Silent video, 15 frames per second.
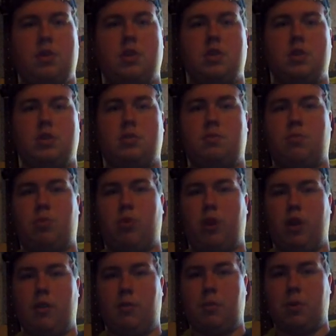as
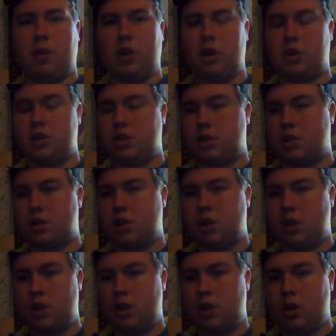brief but as
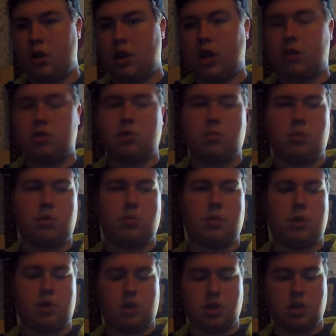knowledgeable
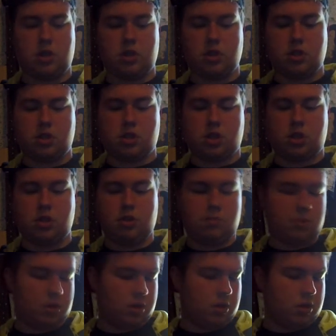about the songs as I could
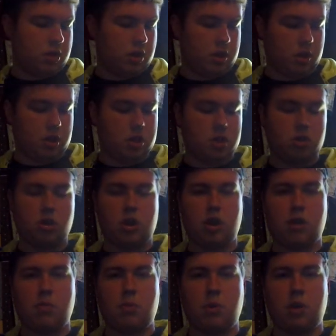be on each track.
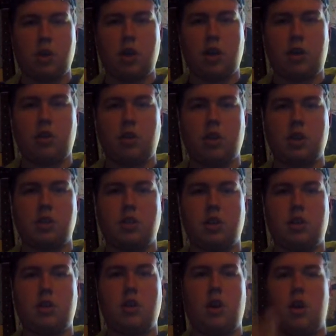But yeah, like I
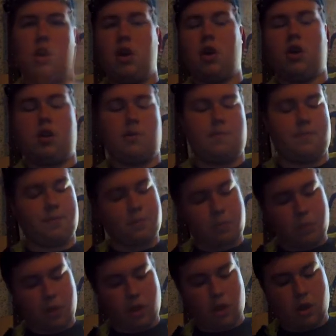said,
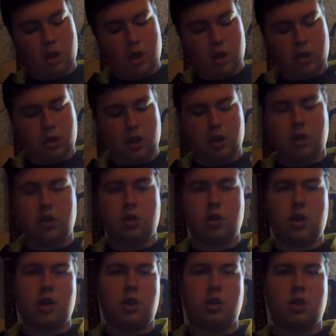like
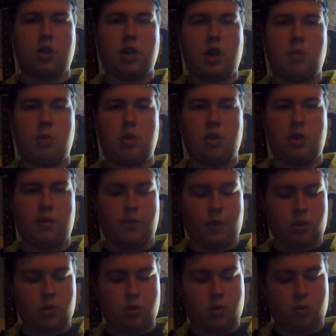and comment if
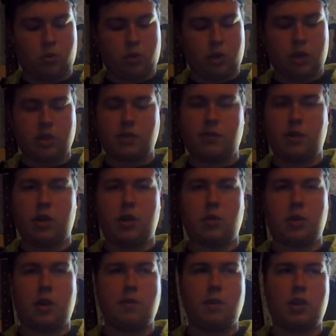you like this video and
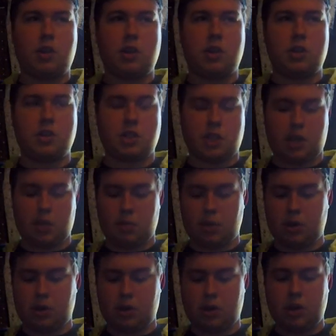have anything to say
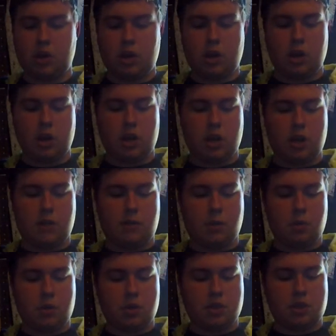about it. And if you
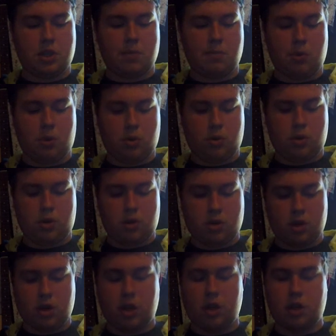want to see more,
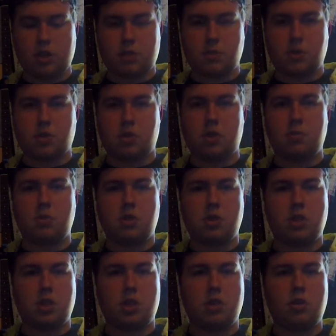subscribe to the
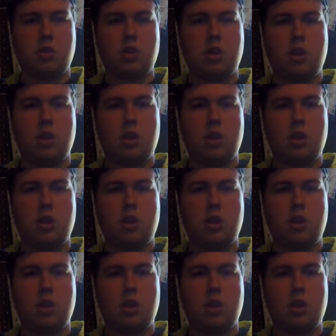channel.